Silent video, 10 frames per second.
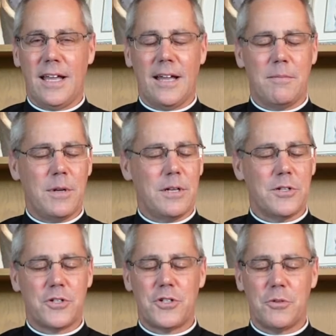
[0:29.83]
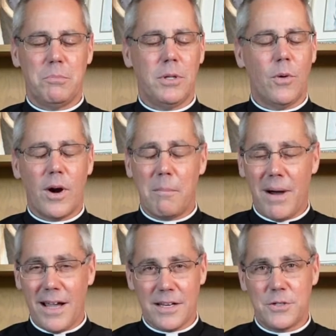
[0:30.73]
I mean, it just should blow our
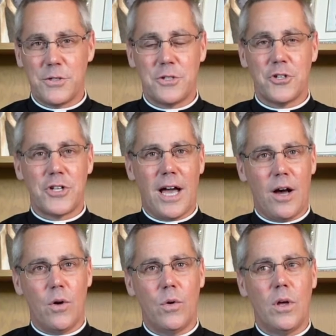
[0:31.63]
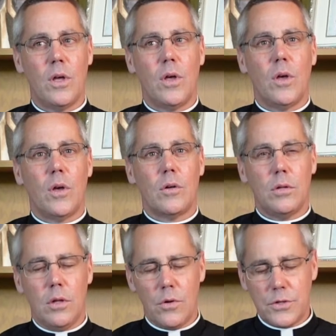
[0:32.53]
minds just how
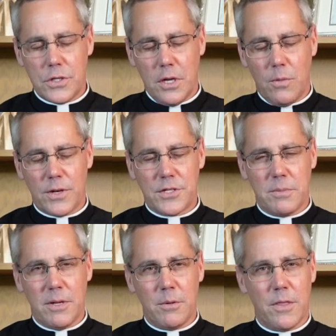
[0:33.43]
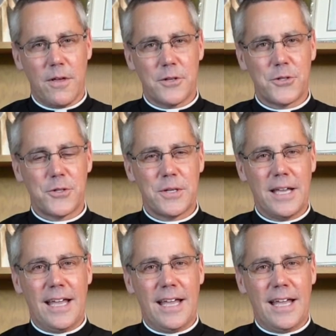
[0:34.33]
close he wants to be with us,